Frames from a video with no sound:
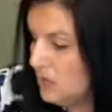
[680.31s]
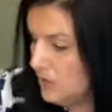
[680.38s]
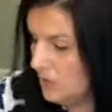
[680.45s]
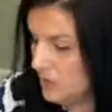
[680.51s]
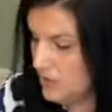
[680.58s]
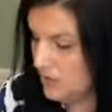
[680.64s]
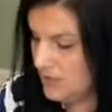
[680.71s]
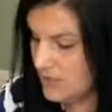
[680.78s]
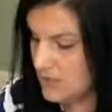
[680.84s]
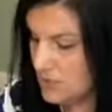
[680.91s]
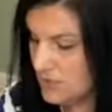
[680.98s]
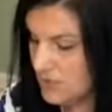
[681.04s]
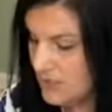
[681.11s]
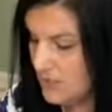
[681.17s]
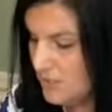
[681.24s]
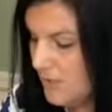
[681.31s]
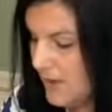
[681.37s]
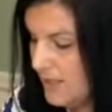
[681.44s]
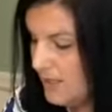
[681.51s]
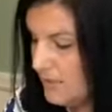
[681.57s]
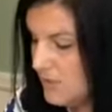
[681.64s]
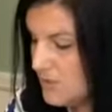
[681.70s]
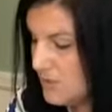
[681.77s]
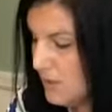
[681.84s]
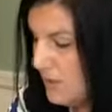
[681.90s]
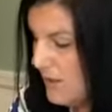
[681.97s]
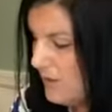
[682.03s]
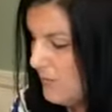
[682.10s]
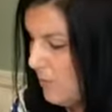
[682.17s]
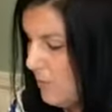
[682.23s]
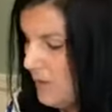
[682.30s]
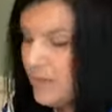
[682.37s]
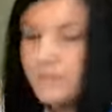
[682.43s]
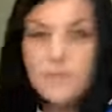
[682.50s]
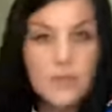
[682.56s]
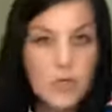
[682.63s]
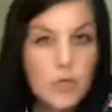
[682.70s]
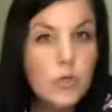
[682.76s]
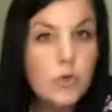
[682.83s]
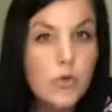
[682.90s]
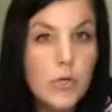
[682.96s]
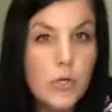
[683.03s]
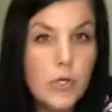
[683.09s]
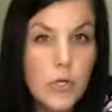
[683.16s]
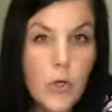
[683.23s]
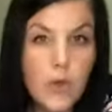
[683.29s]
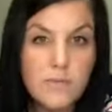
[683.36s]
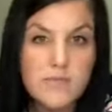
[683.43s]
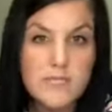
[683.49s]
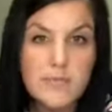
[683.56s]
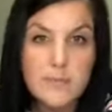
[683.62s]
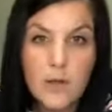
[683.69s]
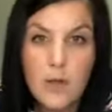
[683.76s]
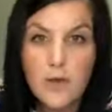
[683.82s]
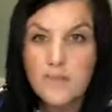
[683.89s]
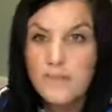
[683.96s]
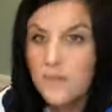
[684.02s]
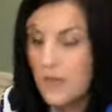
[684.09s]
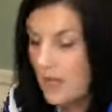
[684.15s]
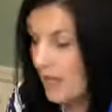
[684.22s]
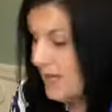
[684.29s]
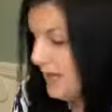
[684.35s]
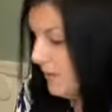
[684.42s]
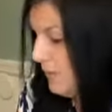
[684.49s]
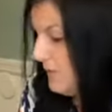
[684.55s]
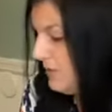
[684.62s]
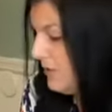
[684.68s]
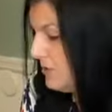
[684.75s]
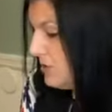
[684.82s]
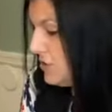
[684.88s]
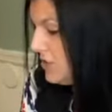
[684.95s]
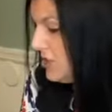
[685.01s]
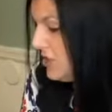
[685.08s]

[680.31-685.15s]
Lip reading: You can do this just on a regular square board. You can go to the Home Depot and get one of those